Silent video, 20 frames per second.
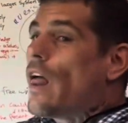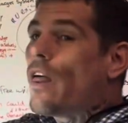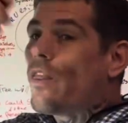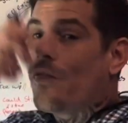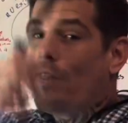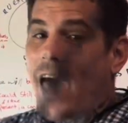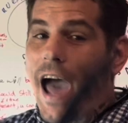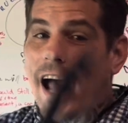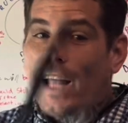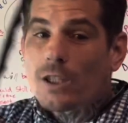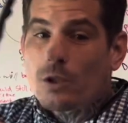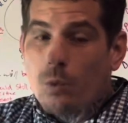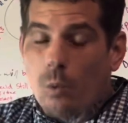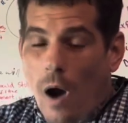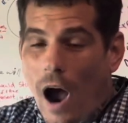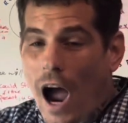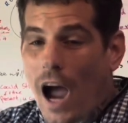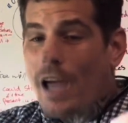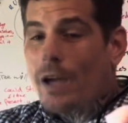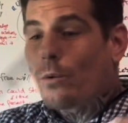That's
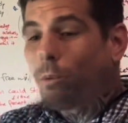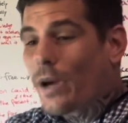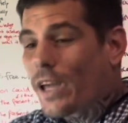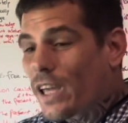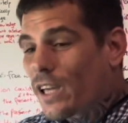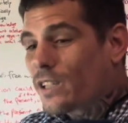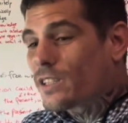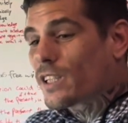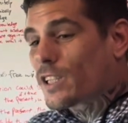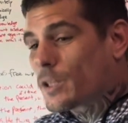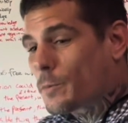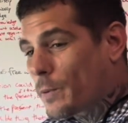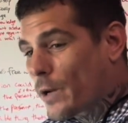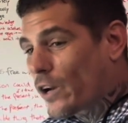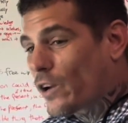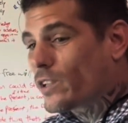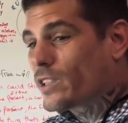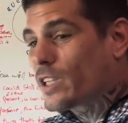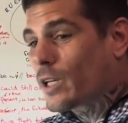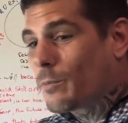why we as
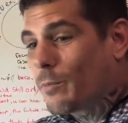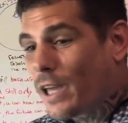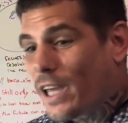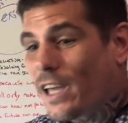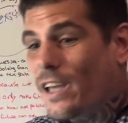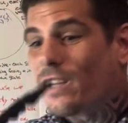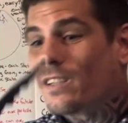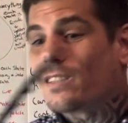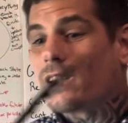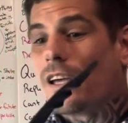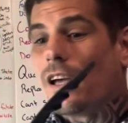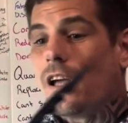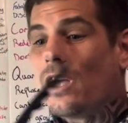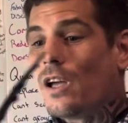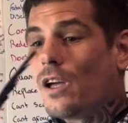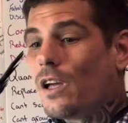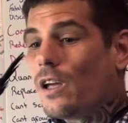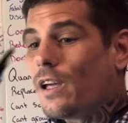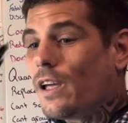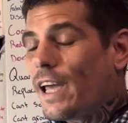experiencing beings,
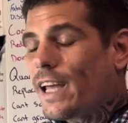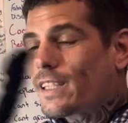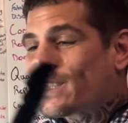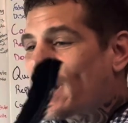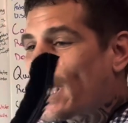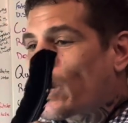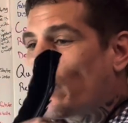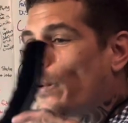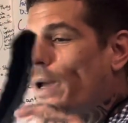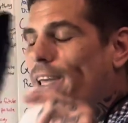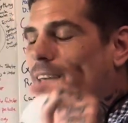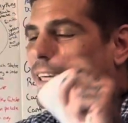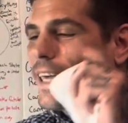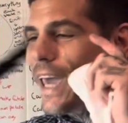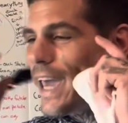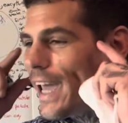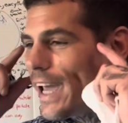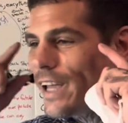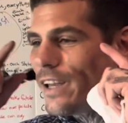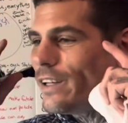it's like we
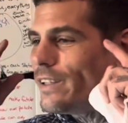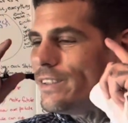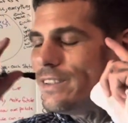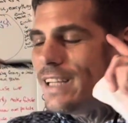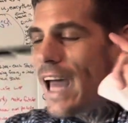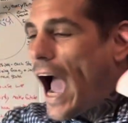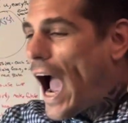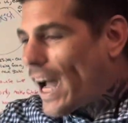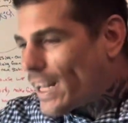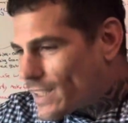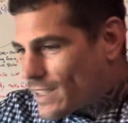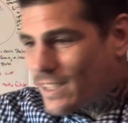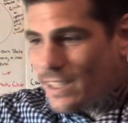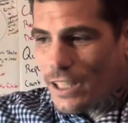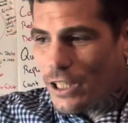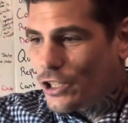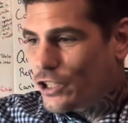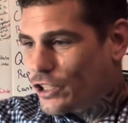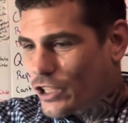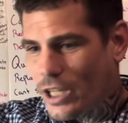can't not
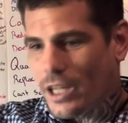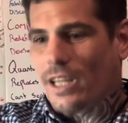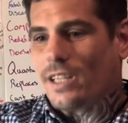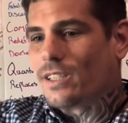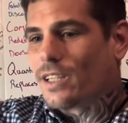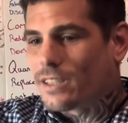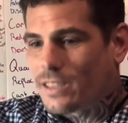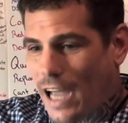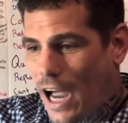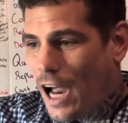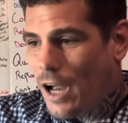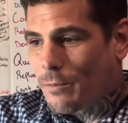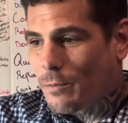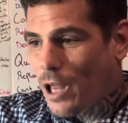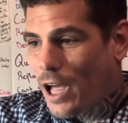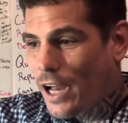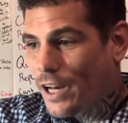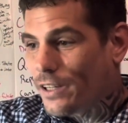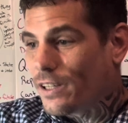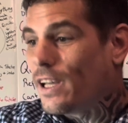see shit as a
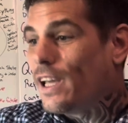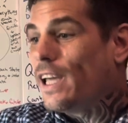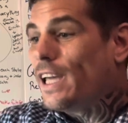timeline.